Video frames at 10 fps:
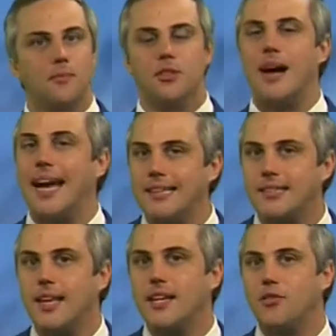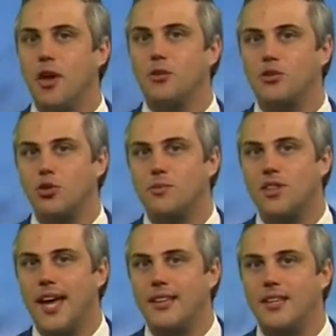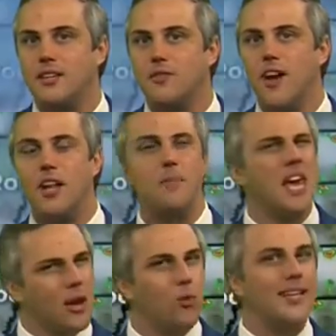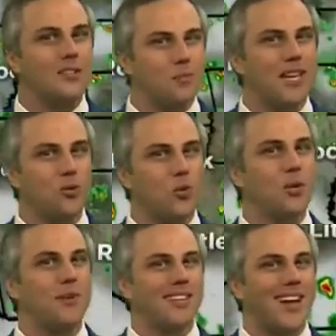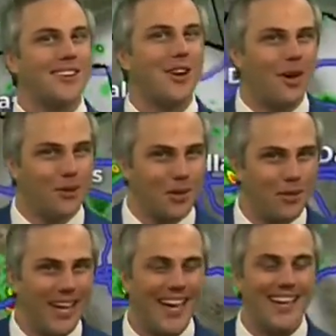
up, some isolated thunderstorms likely to develop. Wind speeds will be a lot calmer than we